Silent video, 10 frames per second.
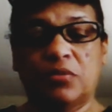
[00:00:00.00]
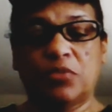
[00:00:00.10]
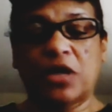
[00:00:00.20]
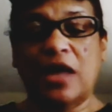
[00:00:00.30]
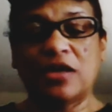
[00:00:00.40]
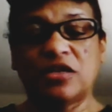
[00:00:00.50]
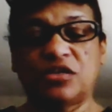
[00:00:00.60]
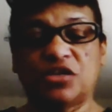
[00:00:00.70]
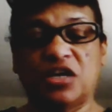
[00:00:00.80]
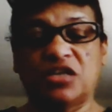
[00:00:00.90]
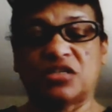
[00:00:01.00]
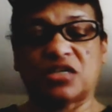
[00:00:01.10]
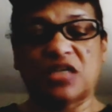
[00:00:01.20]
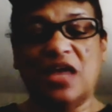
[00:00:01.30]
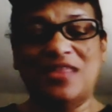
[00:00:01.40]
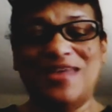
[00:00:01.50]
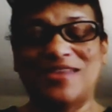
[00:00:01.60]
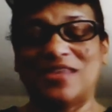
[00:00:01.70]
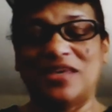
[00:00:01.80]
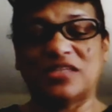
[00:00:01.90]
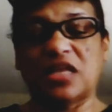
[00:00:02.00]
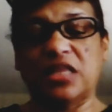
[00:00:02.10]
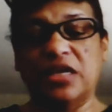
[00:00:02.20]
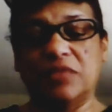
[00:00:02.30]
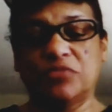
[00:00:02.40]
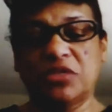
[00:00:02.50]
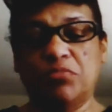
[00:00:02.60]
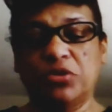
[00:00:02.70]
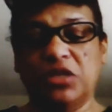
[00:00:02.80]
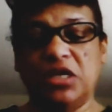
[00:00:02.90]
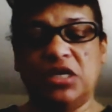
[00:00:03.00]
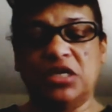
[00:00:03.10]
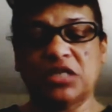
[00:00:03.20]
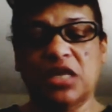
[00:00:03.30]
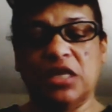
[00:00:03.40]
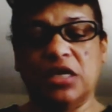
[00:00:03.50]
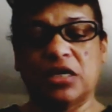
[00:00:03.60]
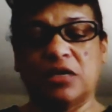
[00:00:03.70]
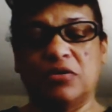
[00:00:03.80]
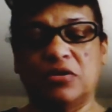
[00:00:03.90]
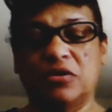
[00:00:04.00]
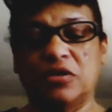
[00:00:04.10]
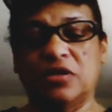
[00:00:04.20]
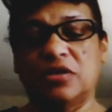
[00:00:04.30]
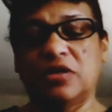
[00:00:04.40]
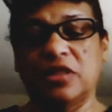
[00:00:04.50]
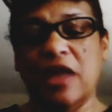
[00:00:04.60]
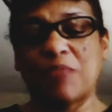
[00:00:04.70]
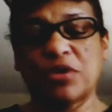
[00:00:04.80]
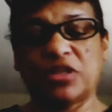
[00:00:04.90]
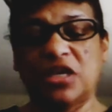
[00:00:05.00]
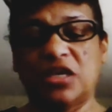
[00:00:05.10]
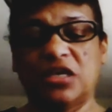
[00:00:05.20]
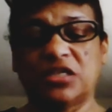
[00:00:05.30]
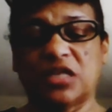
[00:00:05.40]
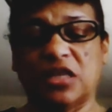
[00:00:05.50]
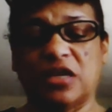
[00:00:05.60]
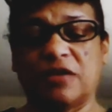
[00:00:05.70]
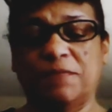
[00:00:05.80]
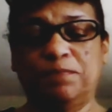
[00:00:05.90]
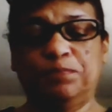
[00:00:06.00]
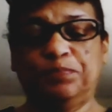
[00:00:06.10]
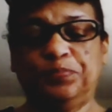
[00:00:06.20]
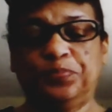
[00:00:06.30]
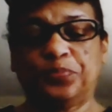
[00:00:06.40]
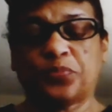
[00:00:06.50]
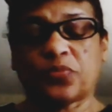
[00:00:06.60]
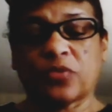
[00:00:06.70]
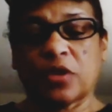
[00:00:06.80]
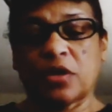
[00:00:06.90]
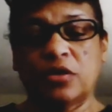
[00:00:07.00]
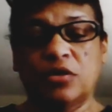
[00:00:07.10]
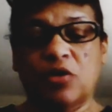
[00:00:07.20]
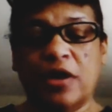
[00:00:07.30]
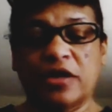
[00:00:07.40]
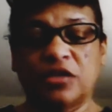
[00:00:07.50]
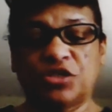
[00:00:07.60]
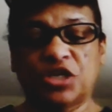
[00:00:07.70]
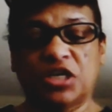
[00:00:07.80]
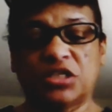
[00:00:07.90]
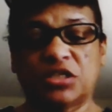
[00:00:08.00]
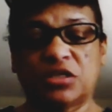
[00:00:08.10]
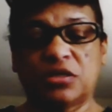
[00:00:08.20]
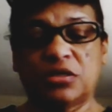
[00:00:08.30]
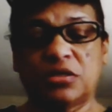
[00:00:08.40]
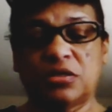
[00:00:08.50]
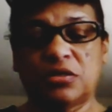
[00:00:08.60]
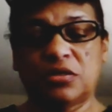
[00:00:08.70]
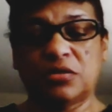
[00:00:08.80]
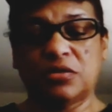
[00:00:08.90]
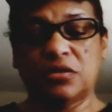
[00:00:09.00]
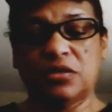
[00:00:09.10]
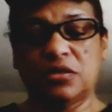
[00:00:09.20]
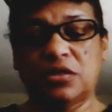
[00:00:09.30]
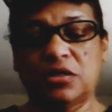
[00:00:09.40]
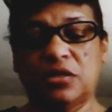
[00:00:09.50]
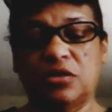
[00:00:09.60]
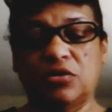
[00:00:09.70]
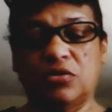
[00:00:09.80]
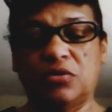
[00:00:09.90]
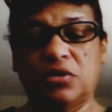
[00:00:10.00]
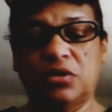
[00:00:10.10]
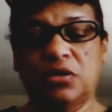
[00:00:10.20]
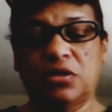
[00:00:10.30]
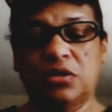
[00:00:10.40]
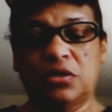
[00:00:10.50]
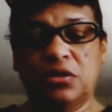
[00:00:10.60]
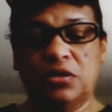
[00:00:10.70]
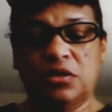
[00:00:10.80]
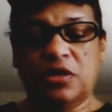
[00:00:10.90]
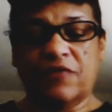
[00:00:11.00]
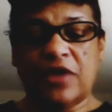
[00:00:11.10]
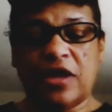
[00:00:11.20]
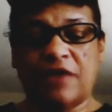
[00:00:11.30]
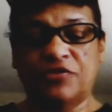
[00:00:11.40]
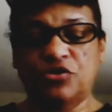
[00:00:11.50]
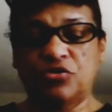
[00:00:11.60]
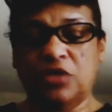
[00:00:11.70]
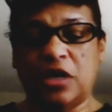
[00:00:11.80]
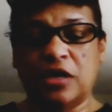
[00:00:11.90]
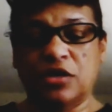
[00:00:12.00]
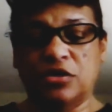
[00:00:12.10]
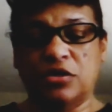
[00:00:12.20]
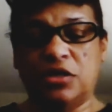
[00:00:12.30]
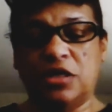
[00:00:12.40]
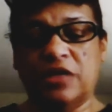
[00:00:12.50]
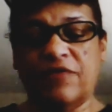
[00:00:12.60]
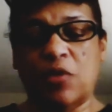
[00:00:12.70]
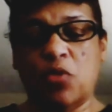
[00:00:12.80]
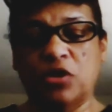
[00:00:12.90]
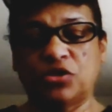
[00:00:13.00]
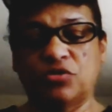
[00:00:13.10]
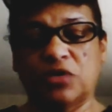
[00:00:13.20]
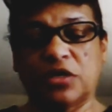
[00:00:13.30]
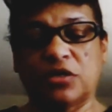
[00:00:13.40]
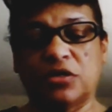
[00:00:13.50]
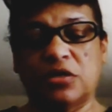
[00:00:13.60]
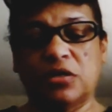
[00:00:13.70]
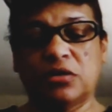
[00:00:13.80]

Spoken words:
But I could adjust, because I like things. I like simple things. I like elaborate things. I like, you know, I could adjust. You know, if I have to, I could. And if I want to, I could.